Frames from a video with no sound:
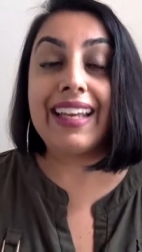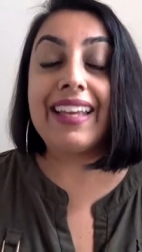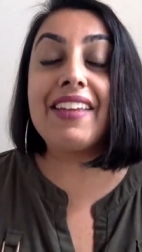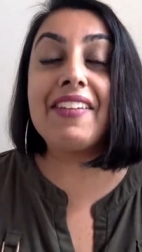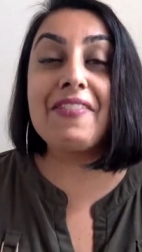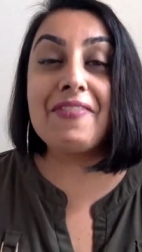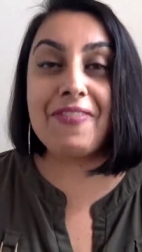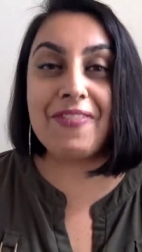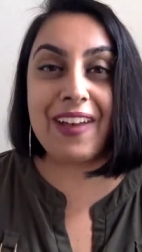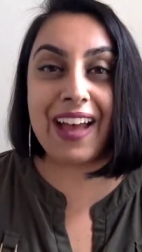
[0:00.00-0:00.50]

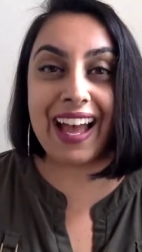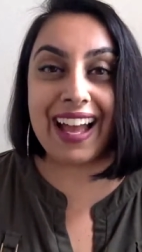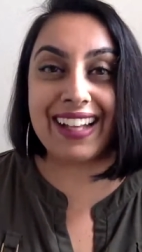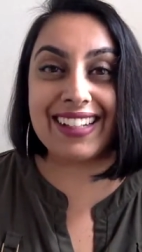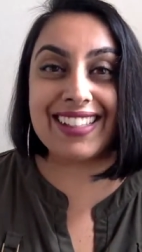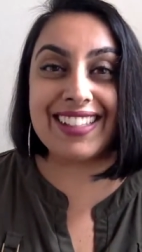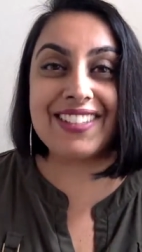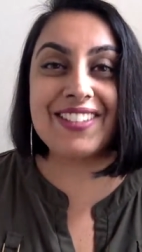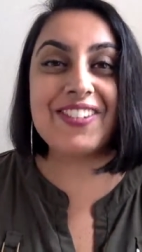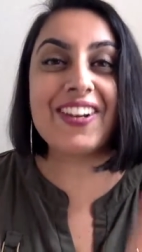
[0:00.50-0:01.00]
In
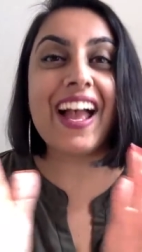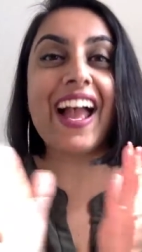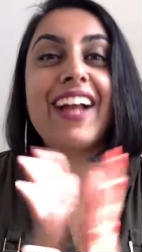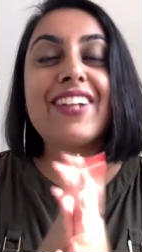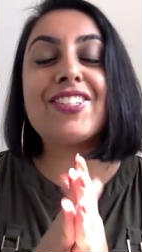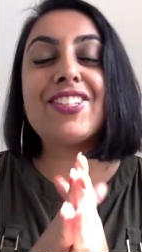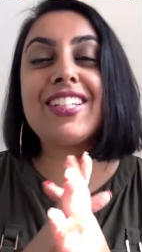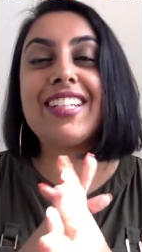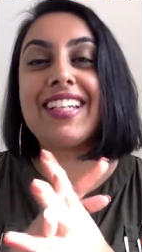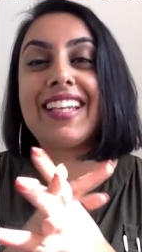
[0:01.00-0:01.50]
fact, you'll
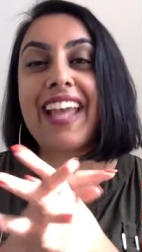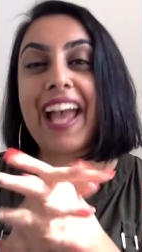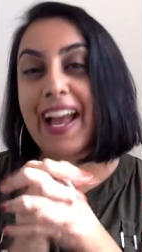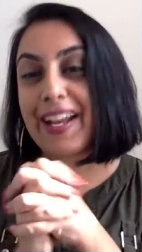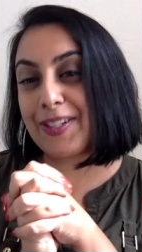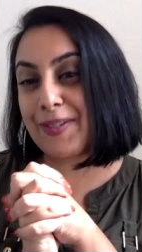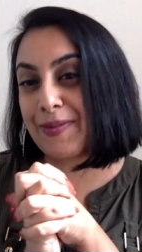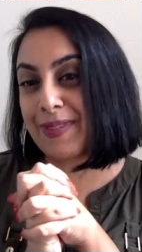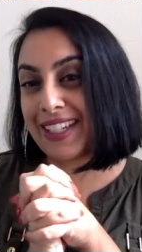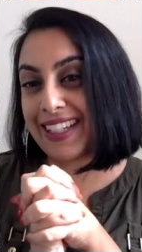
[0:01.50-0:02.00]
actually
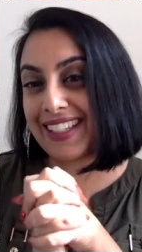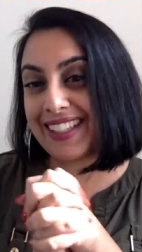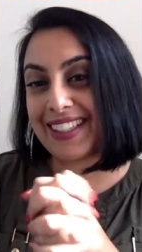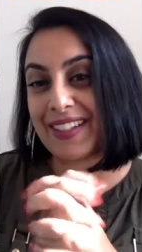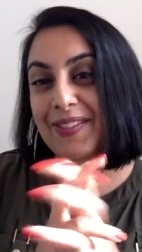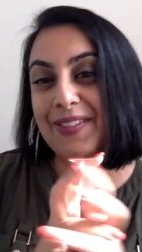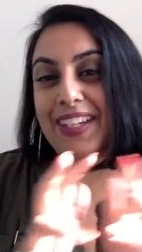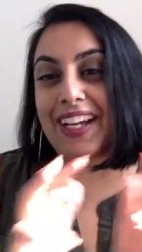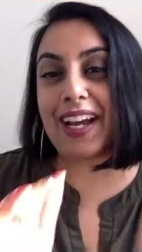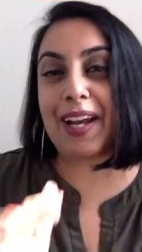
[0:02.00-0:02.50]
catch me
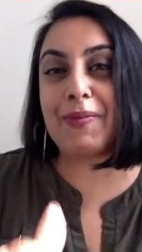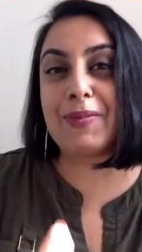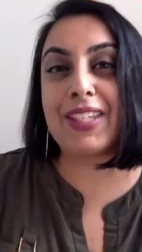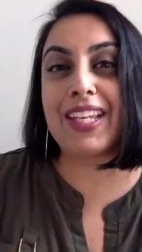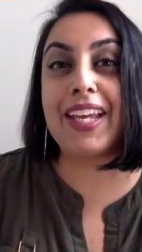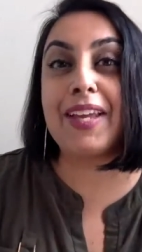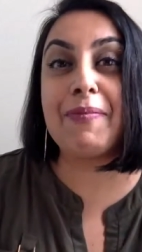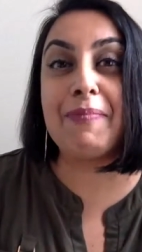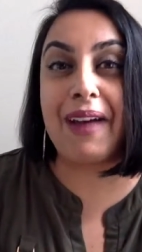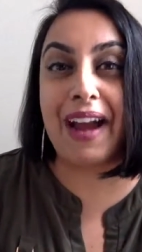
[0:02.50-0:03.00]
sometimes
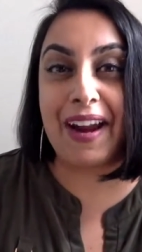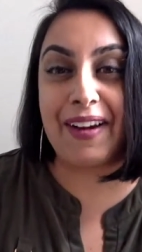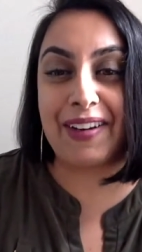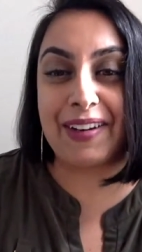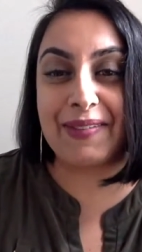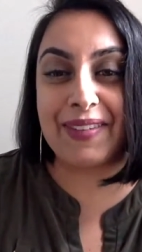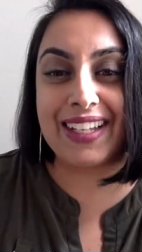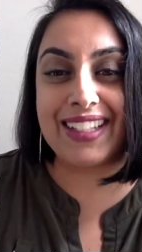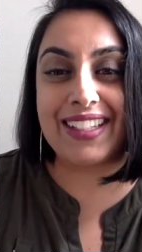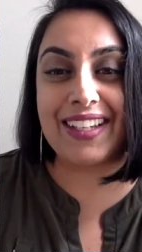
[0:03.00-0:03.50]

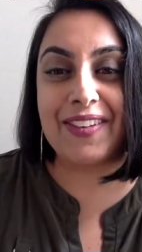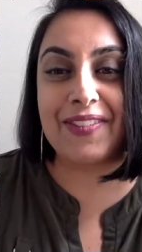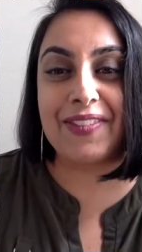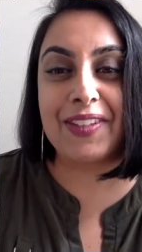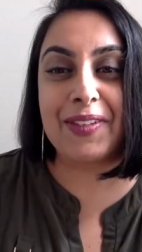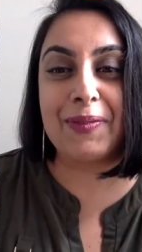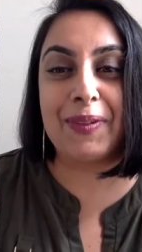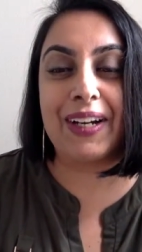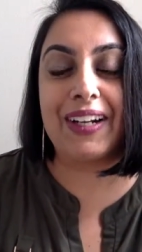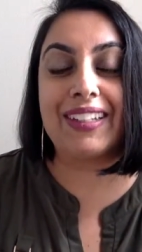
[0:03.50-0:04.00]
admiring myself
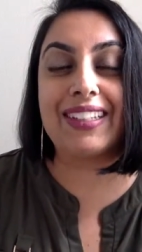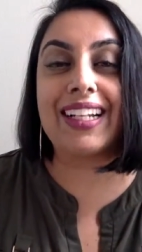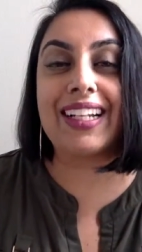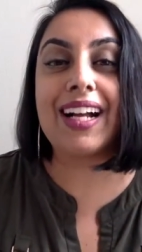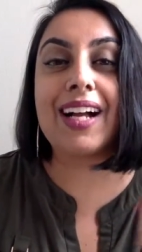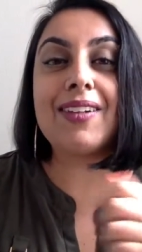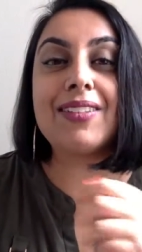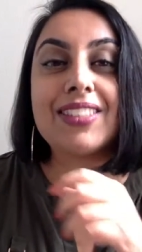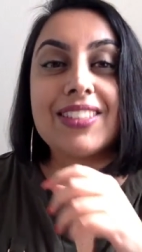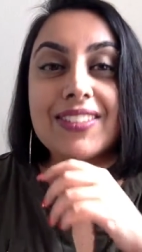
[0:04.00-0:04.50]
in the mirror. Like,
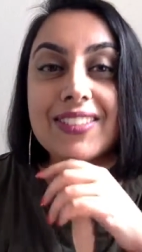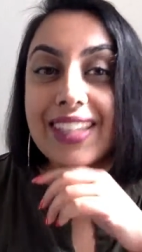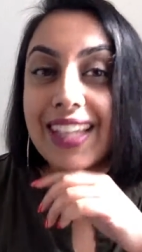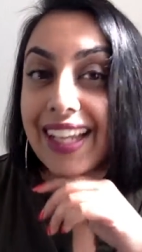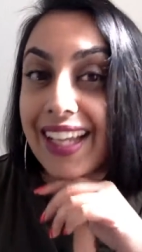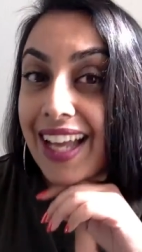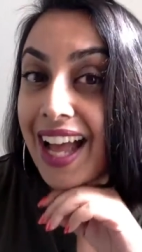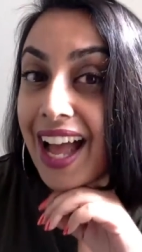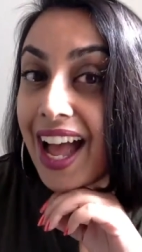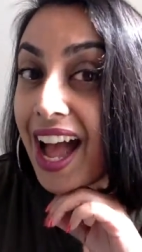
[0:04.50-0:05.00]
I'll just
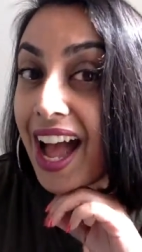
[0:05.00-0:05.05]
like,